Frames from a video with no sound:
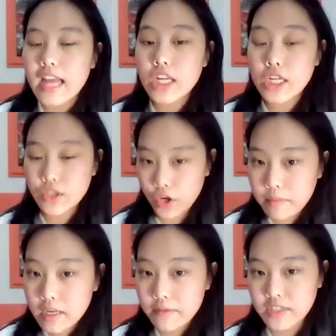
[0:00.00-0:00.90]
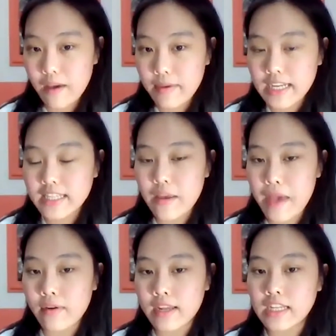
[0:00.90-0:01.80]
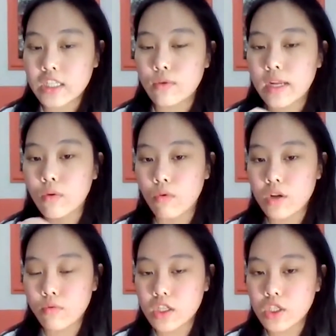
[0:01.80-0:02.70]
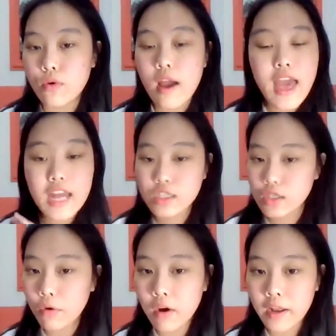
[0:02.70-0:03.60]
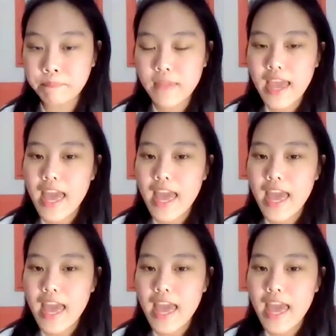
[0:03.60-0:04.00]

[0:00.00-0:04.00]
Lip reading: the internment of Japanese Americans during the World War II, and so on.